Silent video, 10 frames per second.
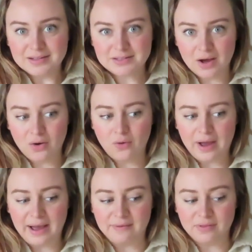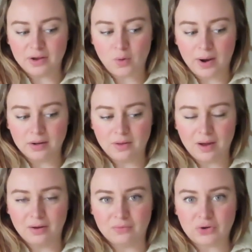So I have like quite a
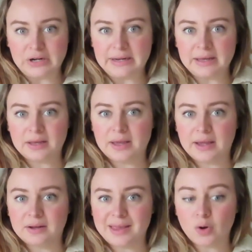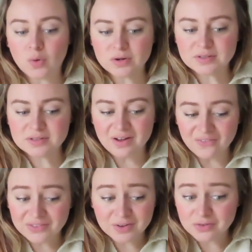lot of reading and like course
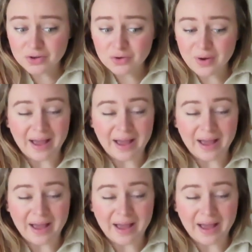stuff to do.